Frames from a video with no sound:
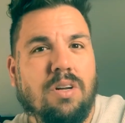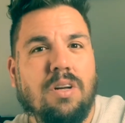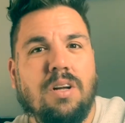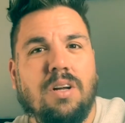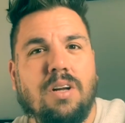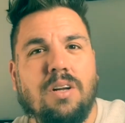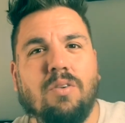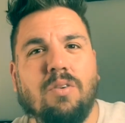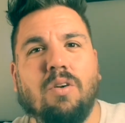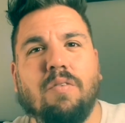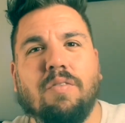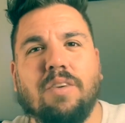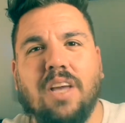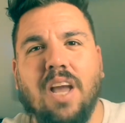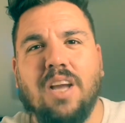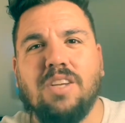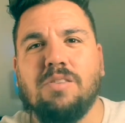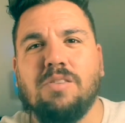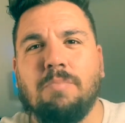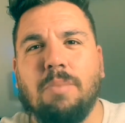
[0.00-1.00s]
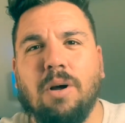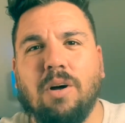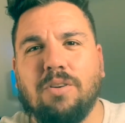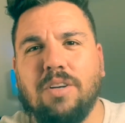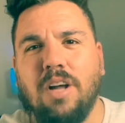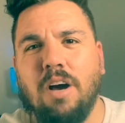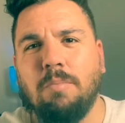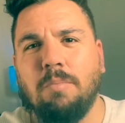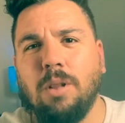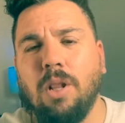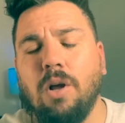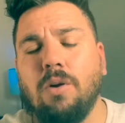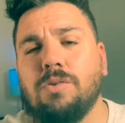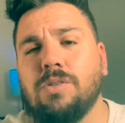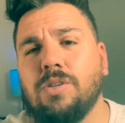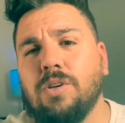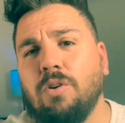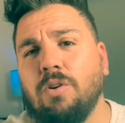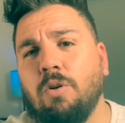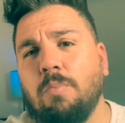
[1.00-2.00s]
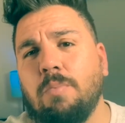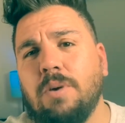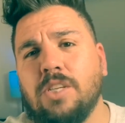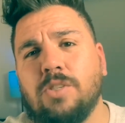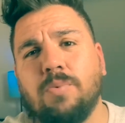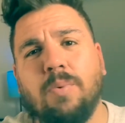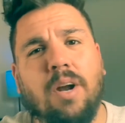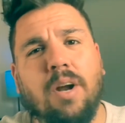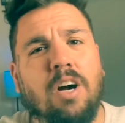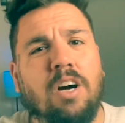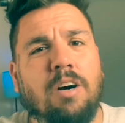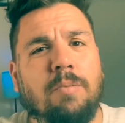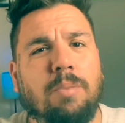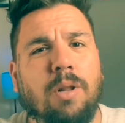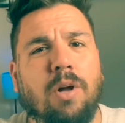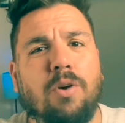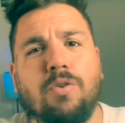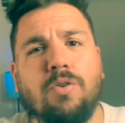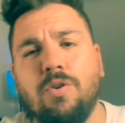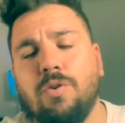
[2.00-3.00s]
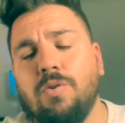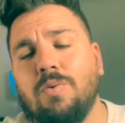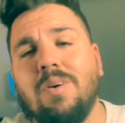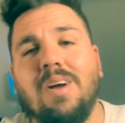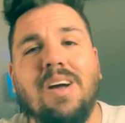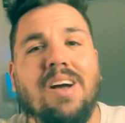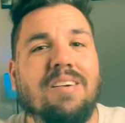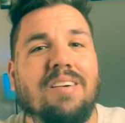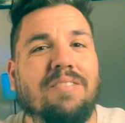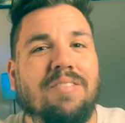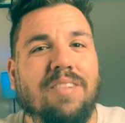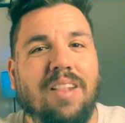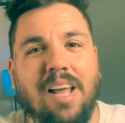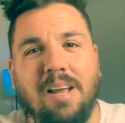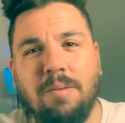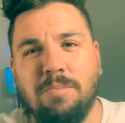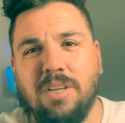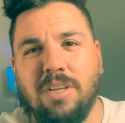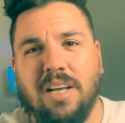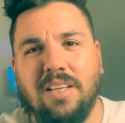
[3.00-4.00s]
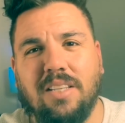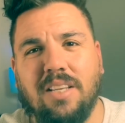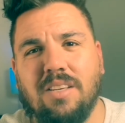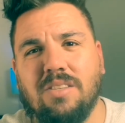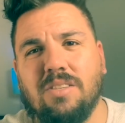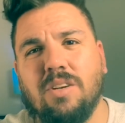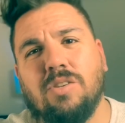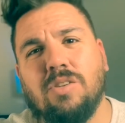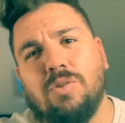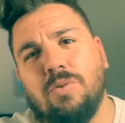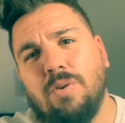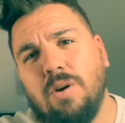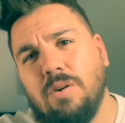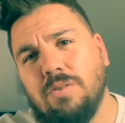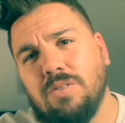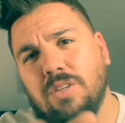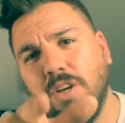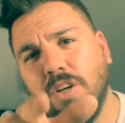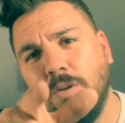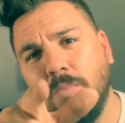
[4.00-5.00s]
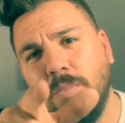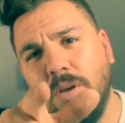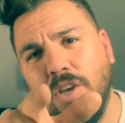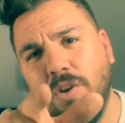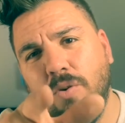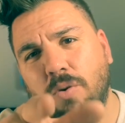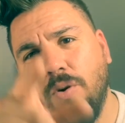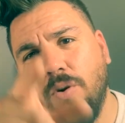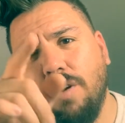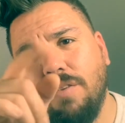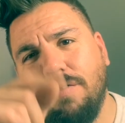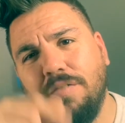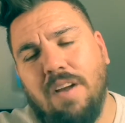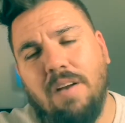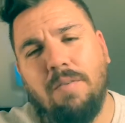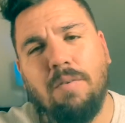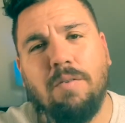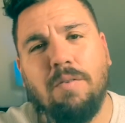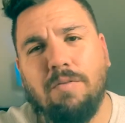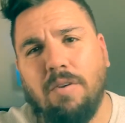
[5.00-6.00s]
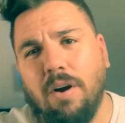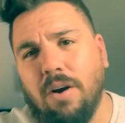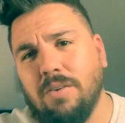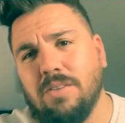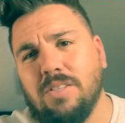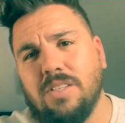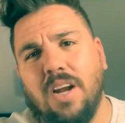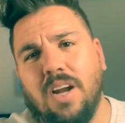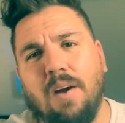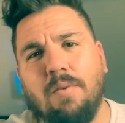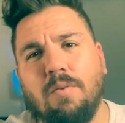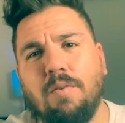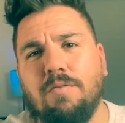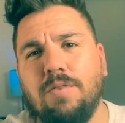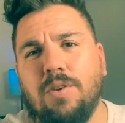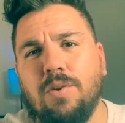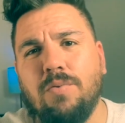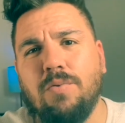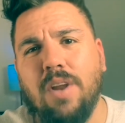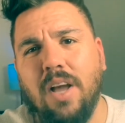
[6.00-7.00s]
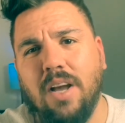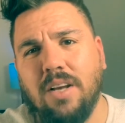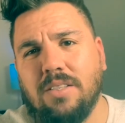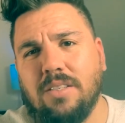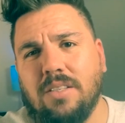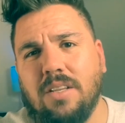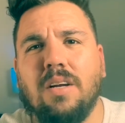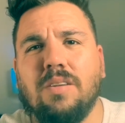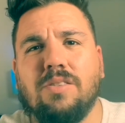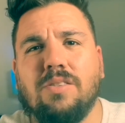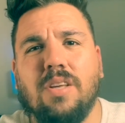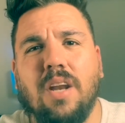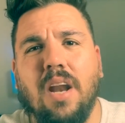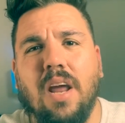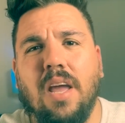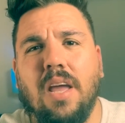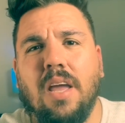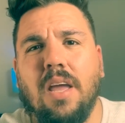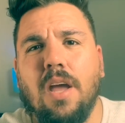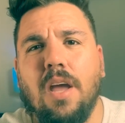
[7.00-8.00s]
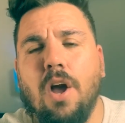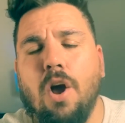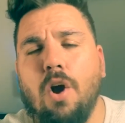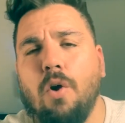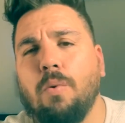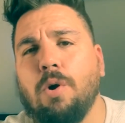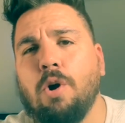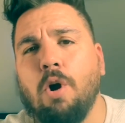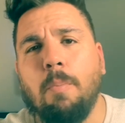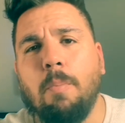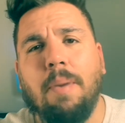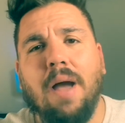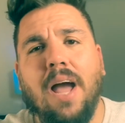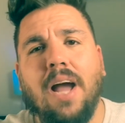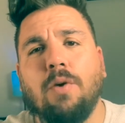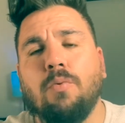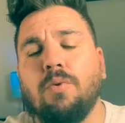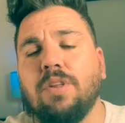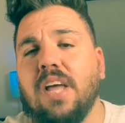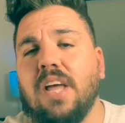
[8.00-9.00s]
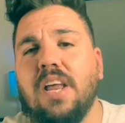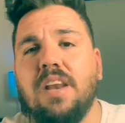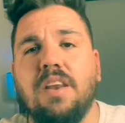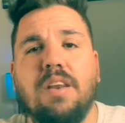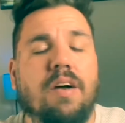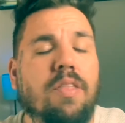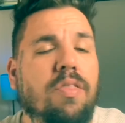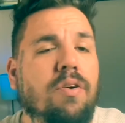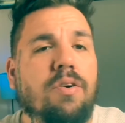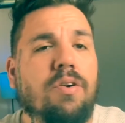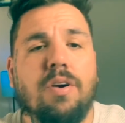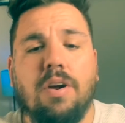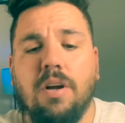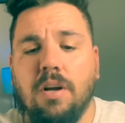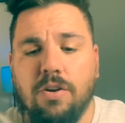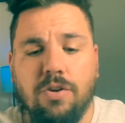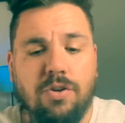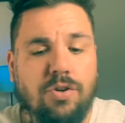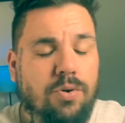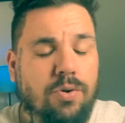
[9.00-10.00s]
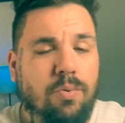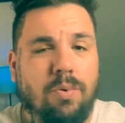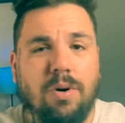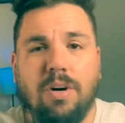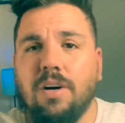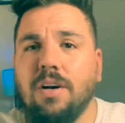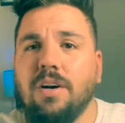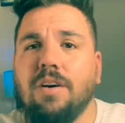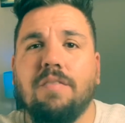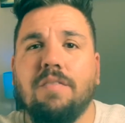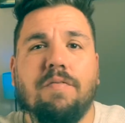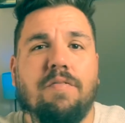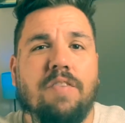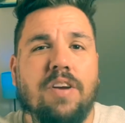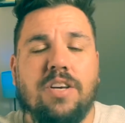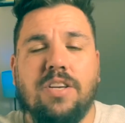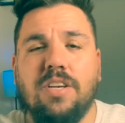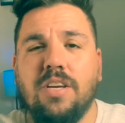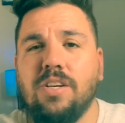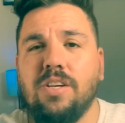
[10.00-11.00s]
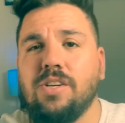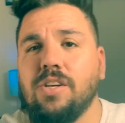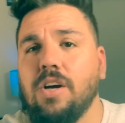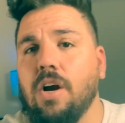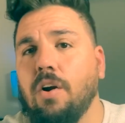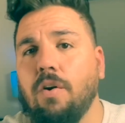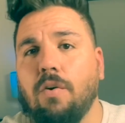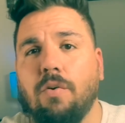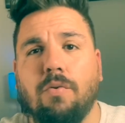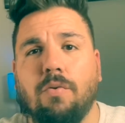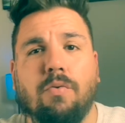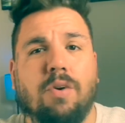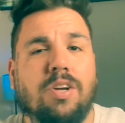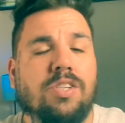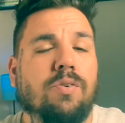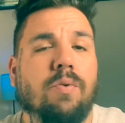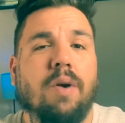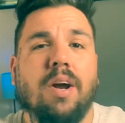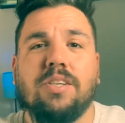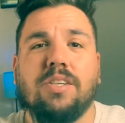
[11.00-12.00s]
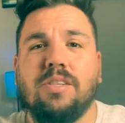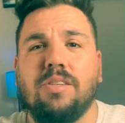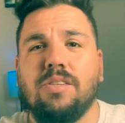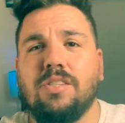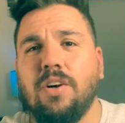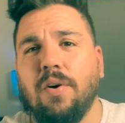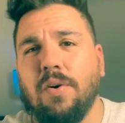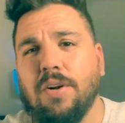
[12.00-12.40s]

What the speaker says: notification bell down below so you don't miss when I upload new flames like this, because who knows, it could be your favorite fragrance that I review next. Today, we are back with another Dua Vintage Resurrection Series